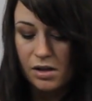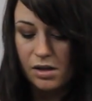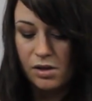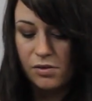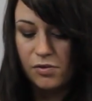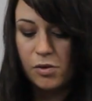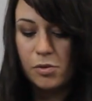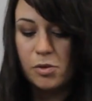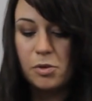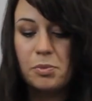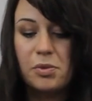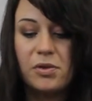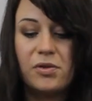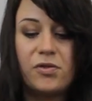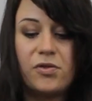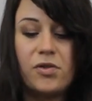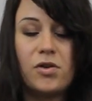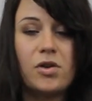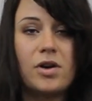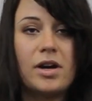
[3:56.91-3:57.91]
If you would
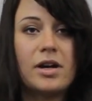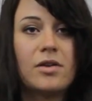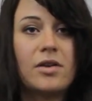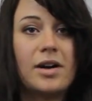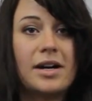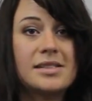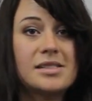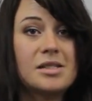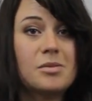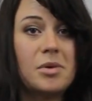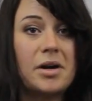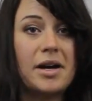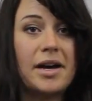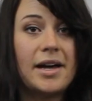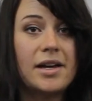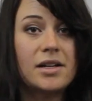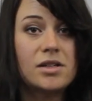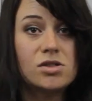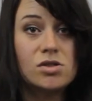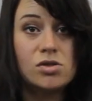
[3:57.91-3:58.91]
prefer, and writing by
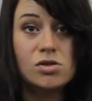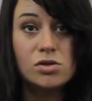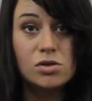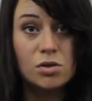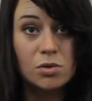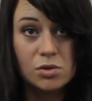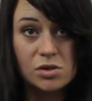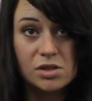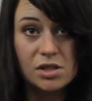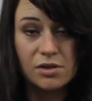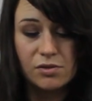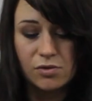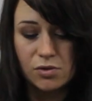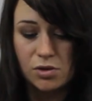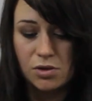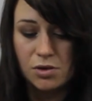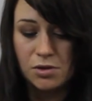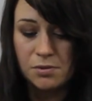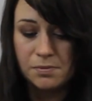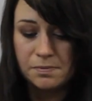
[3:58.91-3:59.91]
hand is too daunting for
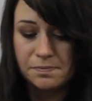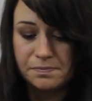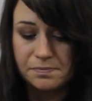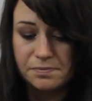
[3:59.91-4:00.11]
you,